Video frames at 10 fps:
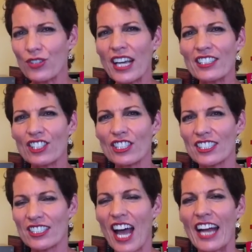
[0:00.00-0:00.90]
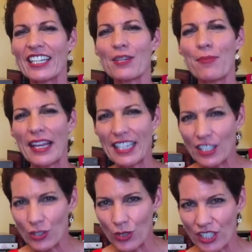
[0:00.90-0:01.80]
You get to decide. And the
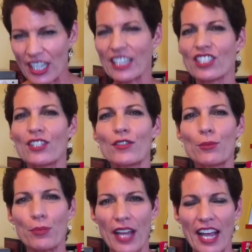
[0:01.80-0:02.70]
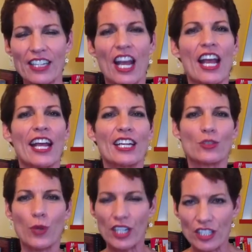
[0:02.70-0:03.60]
making sure section of your plan
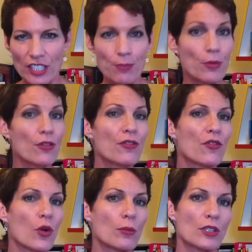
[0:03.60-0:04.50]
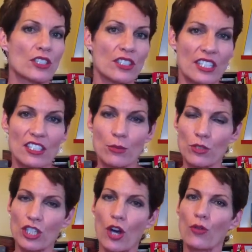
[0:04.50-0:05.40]
is where simple, formal
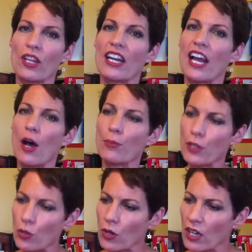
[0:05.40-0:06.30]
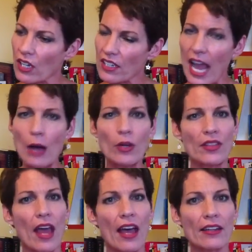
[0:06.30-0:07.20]
systems go that help you
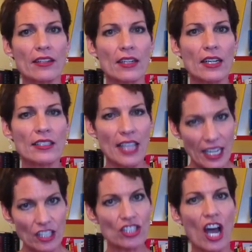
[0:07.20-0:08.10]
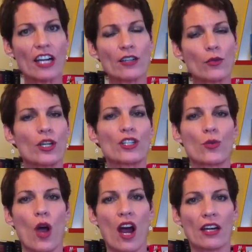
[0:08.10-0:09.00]
now and then take stock of where
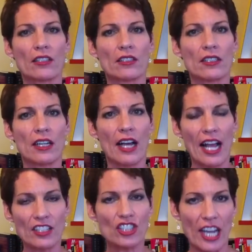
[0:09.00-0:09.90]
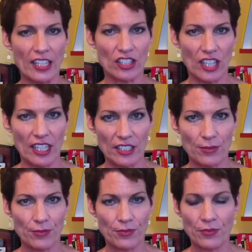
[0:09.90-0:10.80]
you are and change
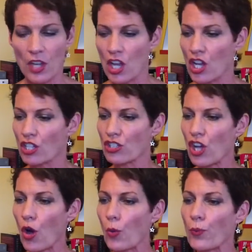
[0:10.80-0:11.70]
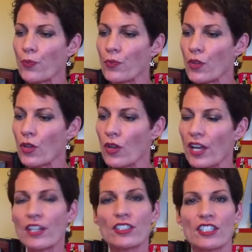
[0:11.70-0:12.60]
things. So
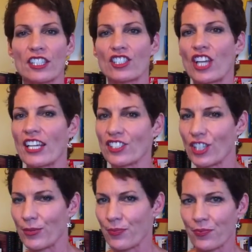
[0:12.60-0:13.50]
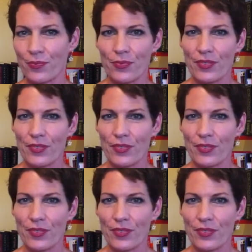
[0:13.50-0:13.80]
here's a suggestion.